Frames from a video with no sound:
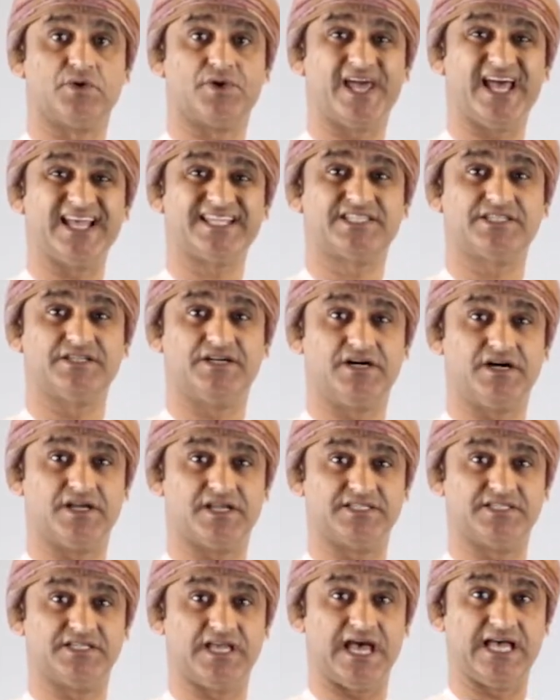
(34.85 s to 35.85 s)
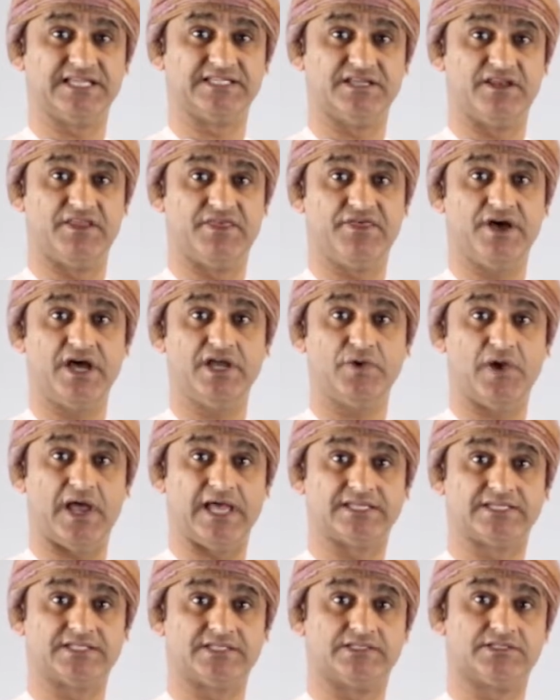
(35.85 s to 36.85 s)
or SR as in
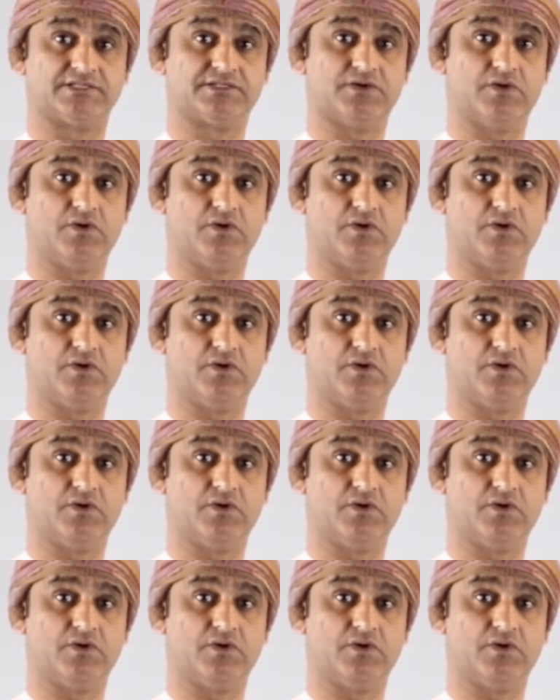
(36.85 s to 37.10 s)
thioesters,